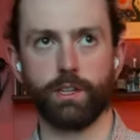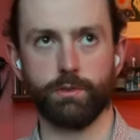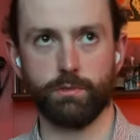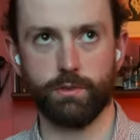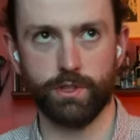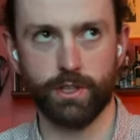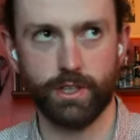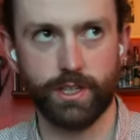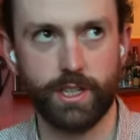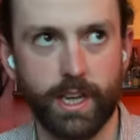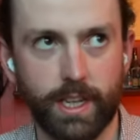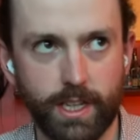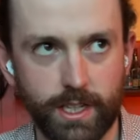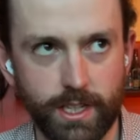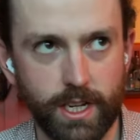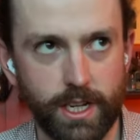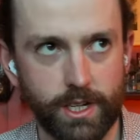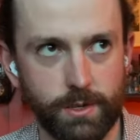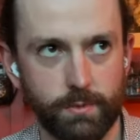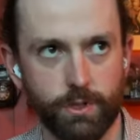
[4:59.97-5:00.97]
Whereas the second
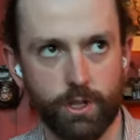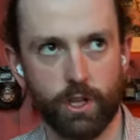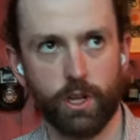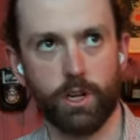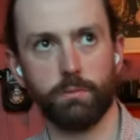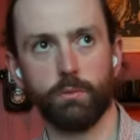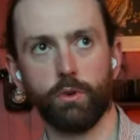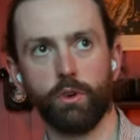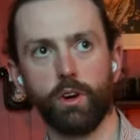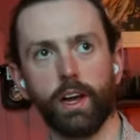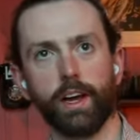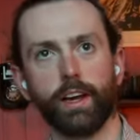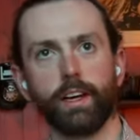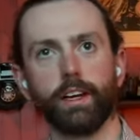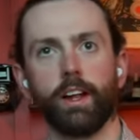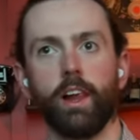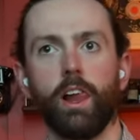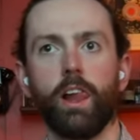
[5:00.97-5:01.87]
section was a lot more like,